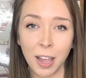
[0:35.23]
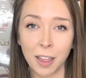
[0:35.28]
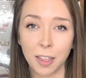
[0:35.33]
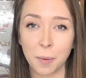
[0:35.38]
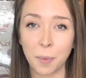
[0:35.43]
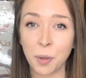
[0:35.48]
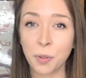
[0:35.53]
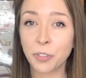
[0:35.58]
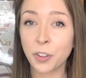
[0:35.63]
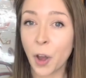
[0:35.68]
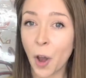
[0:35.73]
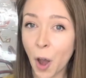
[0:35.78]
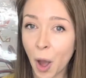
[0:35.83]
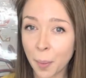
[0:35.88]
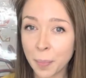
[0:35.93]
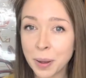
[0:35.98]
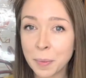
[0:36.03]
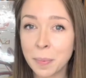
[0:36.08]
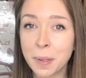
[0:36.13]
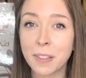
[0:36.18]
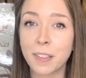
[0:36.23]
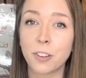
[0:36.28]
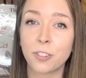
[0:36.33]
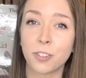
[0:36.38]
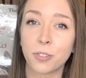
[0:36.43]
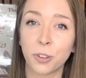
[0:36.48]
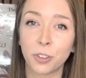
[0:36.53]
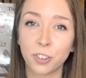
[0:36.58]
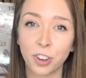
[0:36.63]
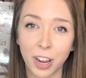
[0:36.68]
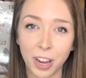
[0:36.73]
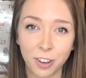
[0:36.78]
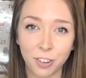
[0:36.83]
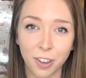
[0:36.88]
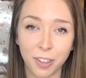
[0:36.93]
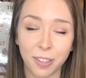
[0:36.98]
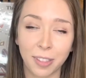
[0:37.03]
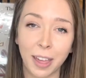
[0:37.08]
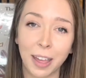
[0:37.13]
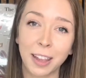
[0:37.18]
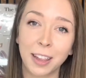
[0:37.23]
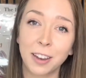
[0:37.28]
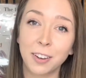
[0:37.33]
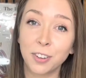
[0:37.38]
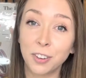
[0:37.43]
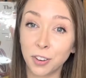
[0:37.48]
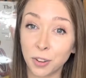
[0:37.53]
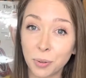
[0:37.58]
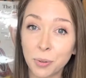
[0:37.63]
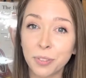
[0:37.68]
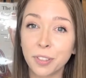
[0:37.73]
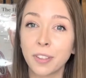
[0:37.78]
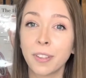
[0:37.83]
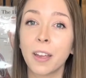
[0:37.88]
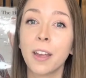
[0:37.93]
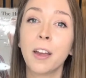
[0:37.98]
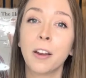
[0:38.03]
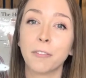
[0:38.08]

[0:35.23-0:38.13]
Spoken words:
The most common positional changes that induce